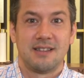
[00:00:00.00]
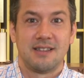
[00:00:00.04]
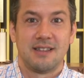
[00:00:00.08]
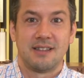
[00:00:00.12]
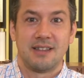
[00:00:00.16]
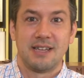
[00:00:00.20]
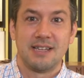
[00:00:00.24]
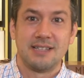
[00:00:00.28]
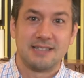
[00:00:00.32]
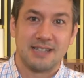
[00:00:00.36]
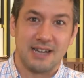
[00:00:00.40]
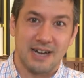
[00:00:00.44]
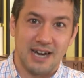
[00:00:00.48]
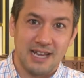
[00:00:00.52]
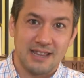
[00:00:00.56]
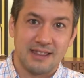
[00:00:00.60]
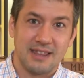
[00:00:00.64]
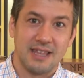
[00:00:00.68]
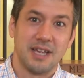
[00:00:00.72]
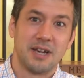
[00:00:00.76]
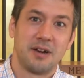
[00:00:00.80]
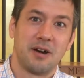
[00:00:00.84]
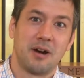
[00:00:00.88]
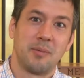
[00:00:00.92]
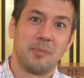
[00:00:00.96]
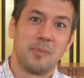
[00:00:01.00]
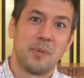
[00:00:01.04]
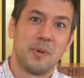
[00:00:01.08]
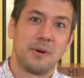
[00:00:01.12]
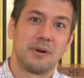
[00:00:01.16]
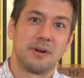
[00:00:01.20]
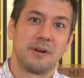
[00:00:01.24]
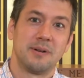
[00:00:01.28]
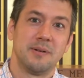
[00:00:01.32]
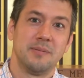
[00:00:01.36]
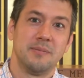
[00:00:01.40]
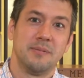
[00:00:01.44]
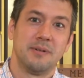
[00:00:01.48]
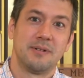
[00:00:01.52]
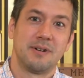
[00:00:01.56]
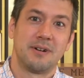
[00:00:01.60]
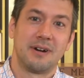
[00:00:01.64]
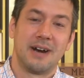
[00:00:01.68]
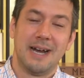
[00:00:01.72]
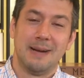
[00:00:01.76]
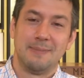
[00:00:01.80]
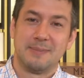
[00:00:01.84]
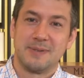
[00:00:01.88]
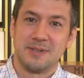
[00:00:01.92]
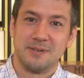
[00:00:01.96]
things that I think are important are
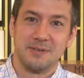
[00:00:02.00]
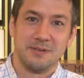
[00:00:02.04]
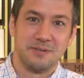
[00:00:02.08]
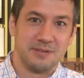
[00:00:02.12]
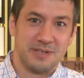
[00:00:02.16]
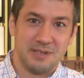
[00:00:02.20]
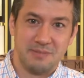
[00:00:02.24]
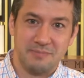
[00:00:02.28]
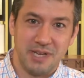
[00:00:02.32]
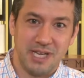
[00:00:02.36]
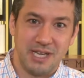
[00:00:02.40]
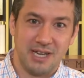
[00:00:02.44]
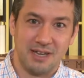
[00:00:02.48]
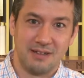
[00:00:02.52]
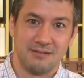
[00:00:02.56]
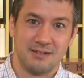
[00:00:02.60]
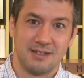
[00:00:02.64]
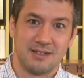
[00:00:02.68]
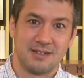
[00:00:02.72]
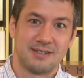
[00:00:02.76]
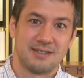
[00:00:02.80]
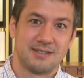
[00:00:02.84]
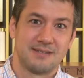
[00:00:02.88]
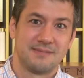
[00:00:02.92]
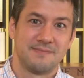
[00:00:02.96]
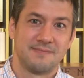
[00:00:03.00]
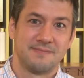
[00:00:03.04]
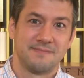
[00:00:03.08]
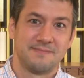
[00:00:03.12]
absolutely meaningless.